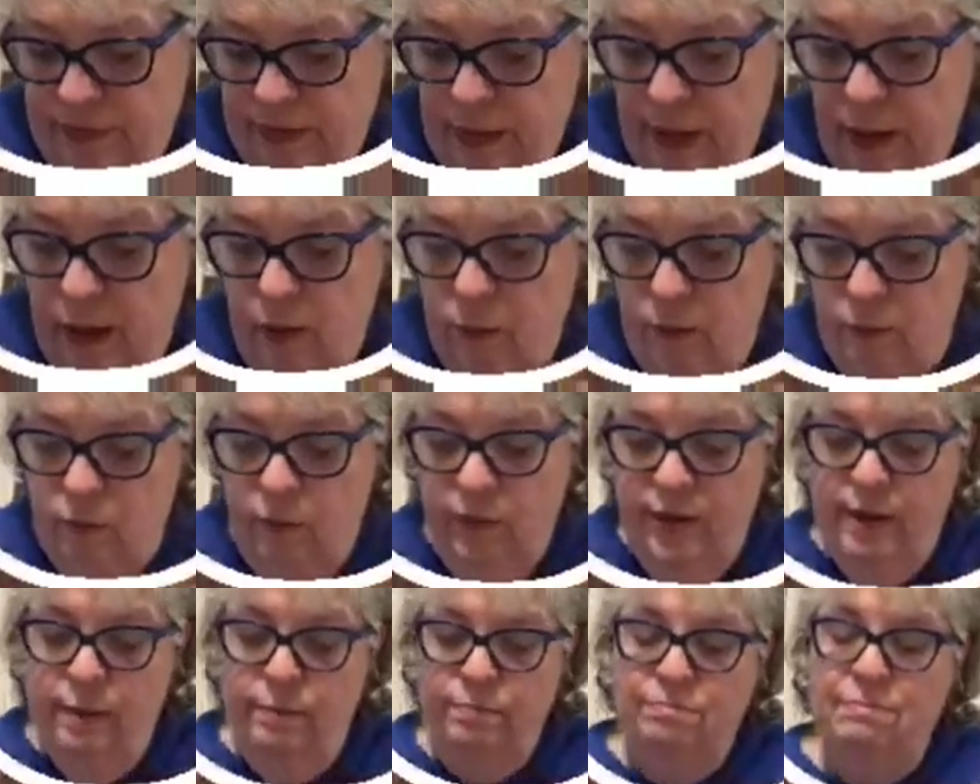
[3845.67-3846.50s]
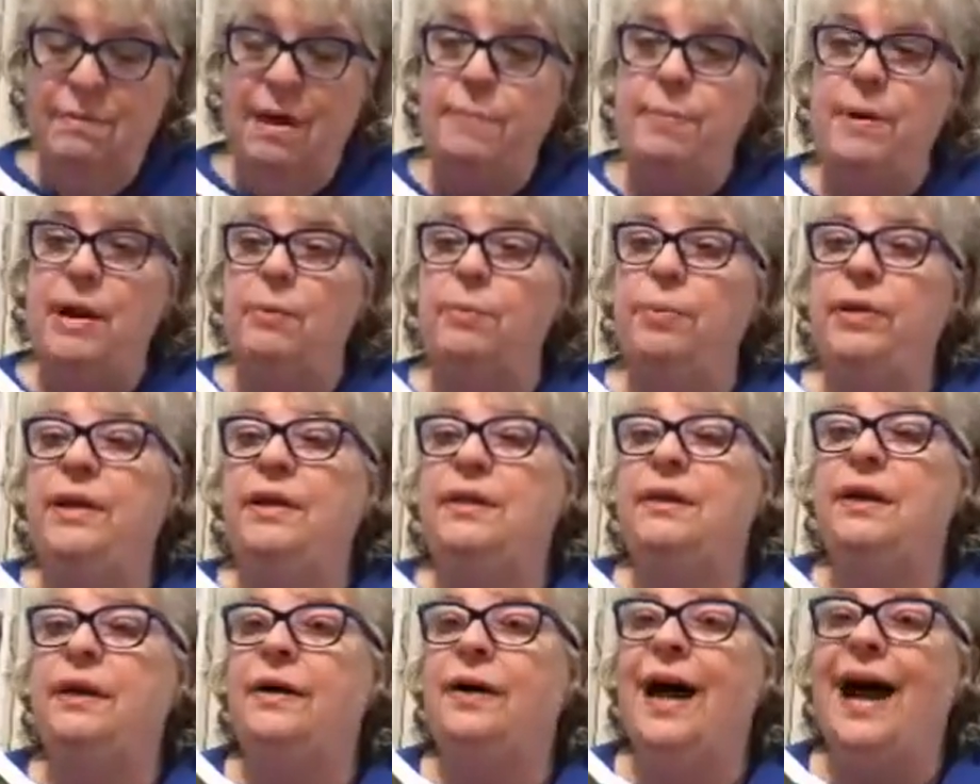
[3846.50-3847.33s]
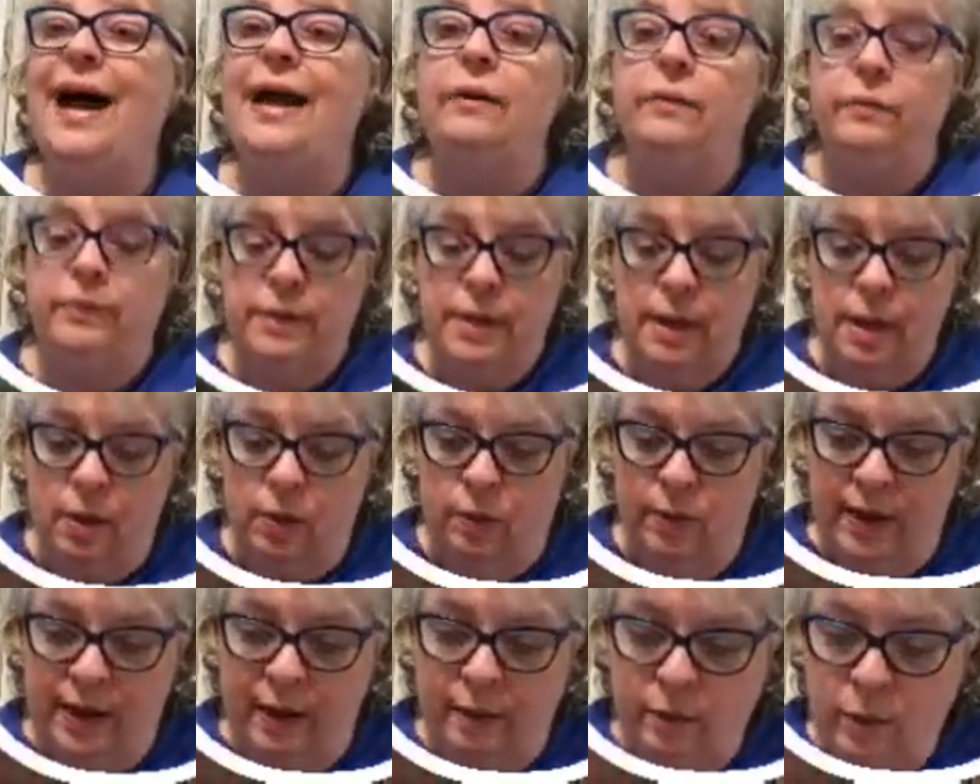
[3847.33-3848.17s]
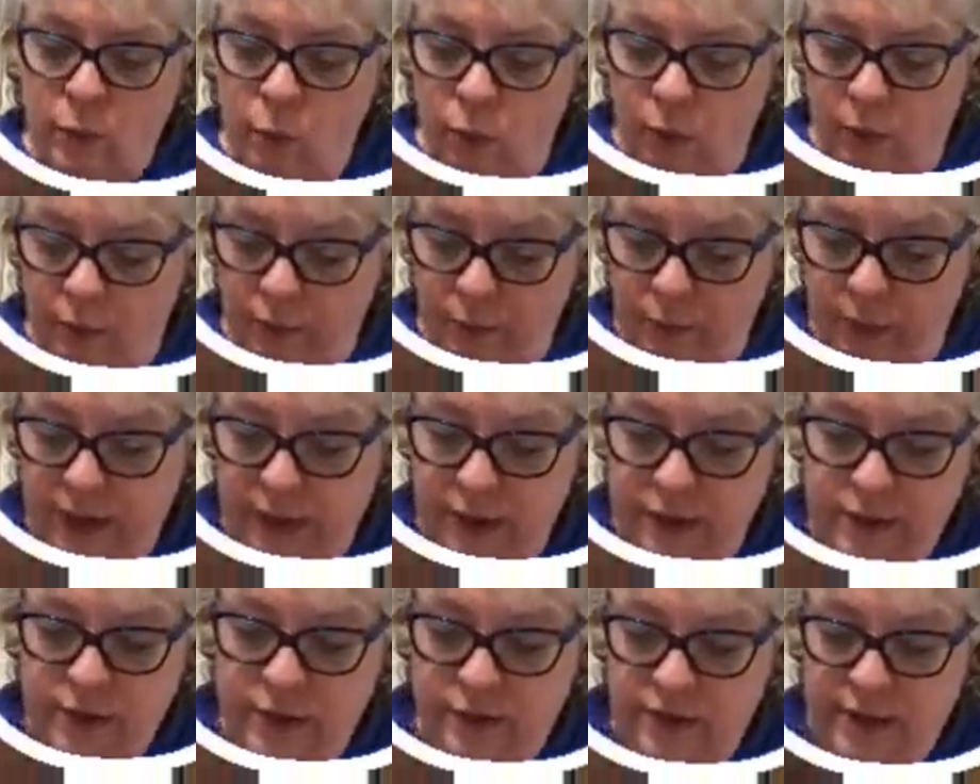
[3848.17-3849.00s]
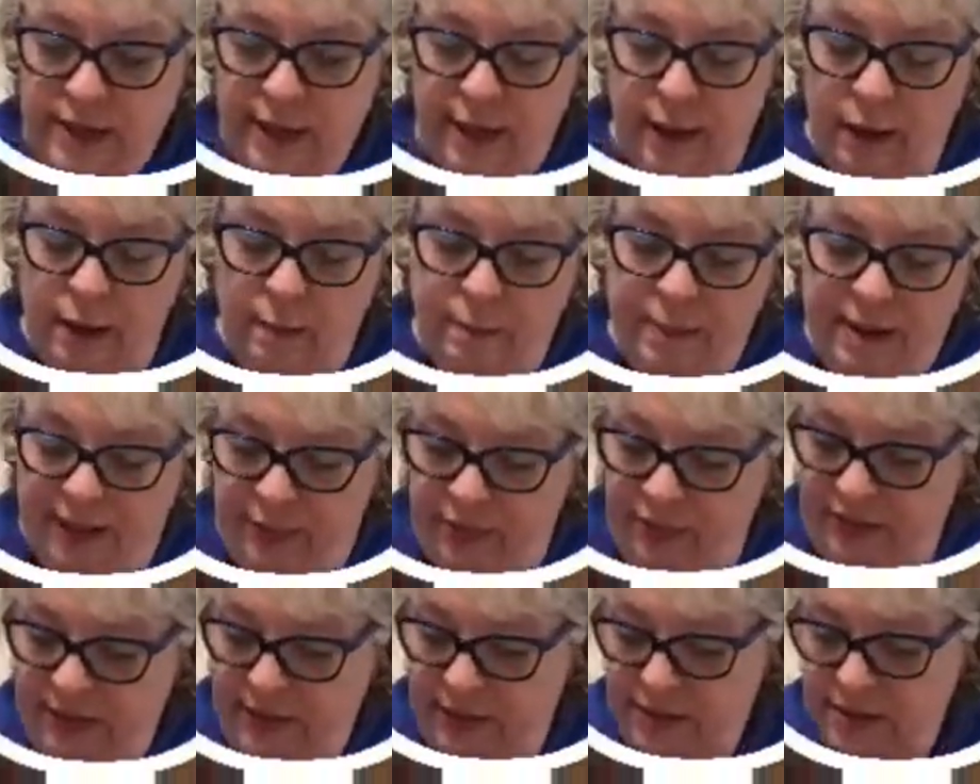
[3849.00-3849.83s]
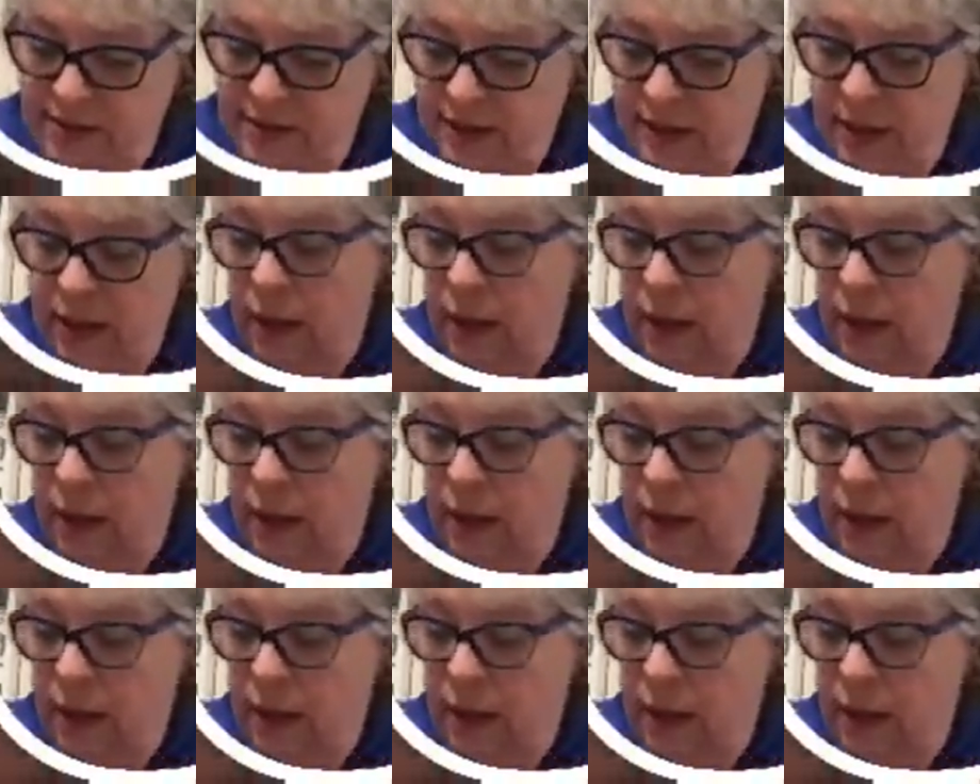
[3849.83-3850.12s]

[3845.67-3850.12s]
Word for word: oh, well, maybe I'll put it there. I don't know. I don't know what we're going to do yet about this.